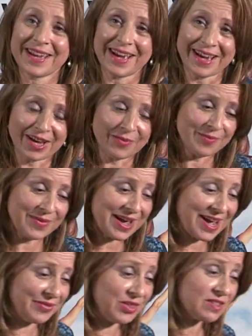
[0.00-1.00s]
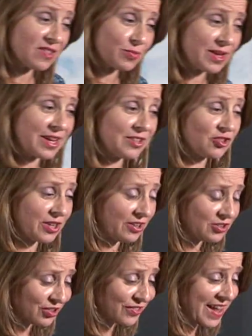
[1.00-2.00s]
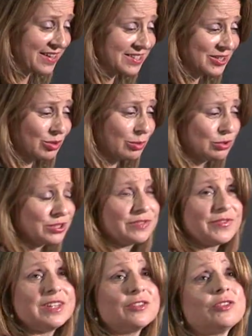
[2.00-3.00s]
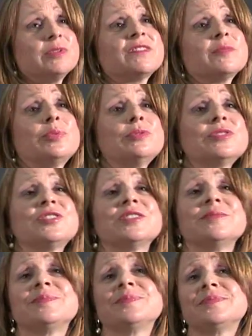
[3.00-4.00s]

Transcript: And this is where actually understanding what motivates you is important.